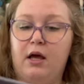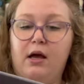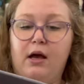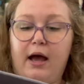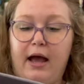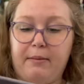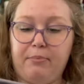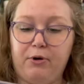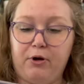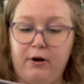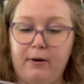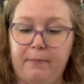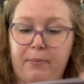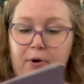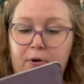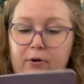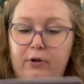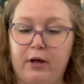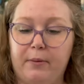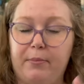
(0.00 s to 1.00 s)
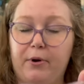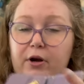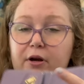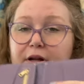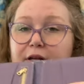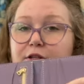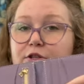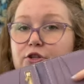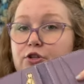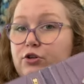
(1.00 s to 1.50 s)
I put a poll up on
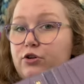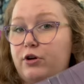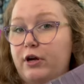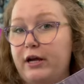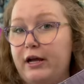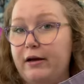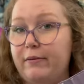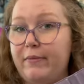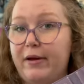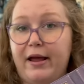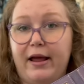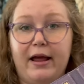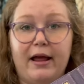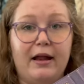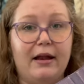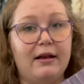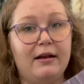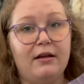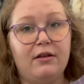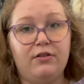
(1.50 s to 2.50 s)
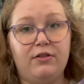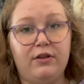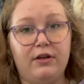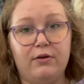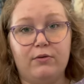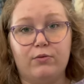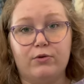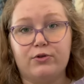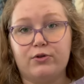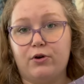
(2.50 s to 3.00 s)
Instagram and
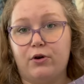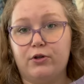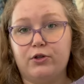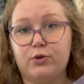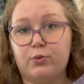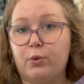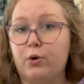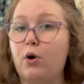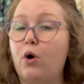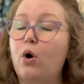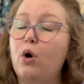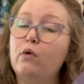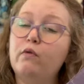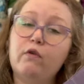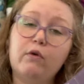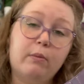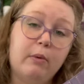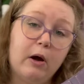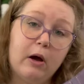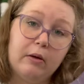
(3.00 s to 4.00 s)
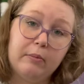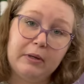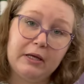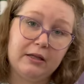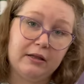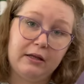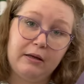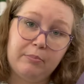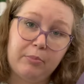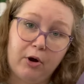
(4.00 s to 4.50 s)
the results were
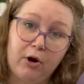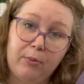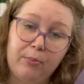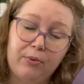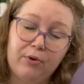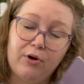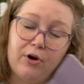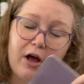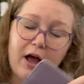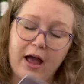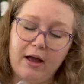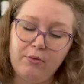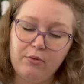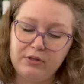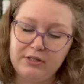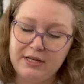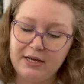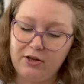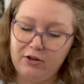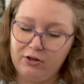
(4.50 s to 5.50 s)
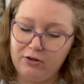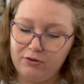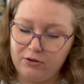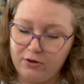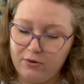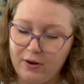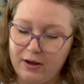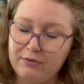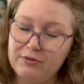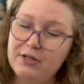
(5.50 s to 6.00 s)
overwhelmingly purple. I will tell you
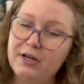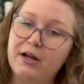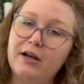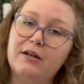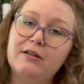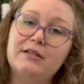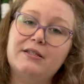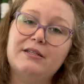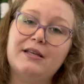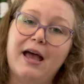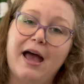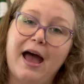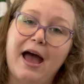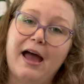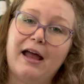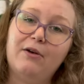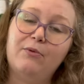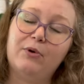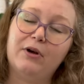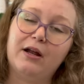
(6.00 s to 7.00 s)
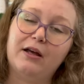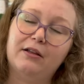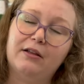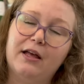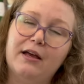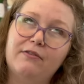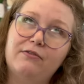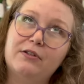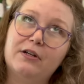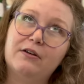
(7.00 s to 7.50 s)
though, I was kind of sad when I
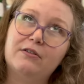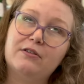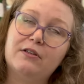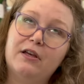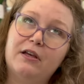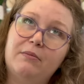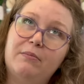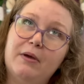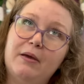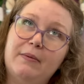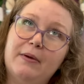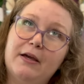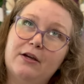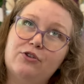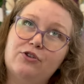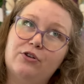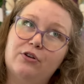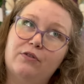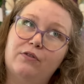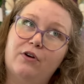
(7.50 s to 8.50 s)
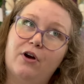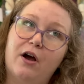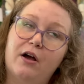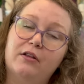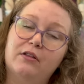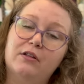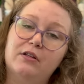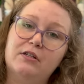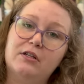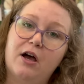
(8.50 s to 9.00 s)
left. I was like, maybe I should have
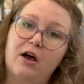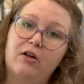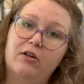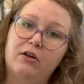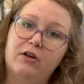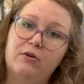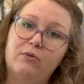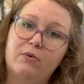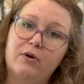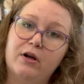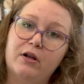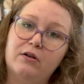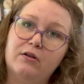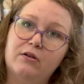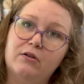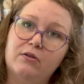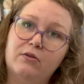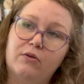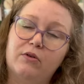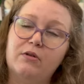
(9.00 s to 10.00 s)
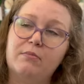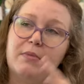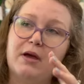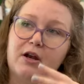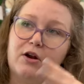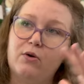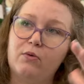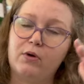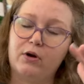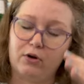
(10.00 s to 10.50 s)
gotten the Dahlia one or the
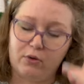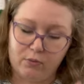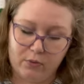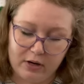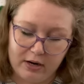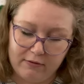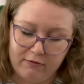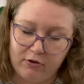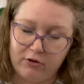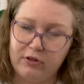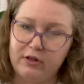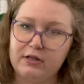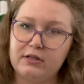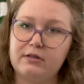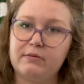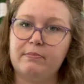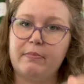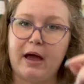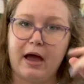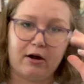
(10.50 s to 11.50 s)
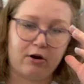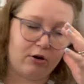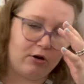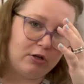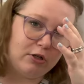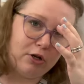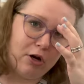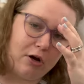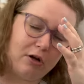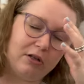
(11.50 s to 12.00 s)
Meadow one or whatever this pattern
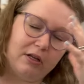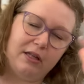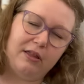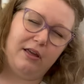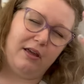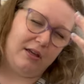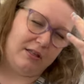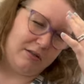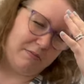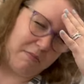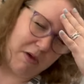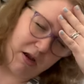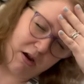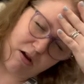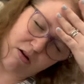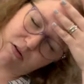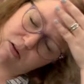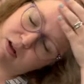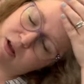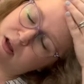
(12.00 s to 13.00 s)
is called. I think it's Meadow.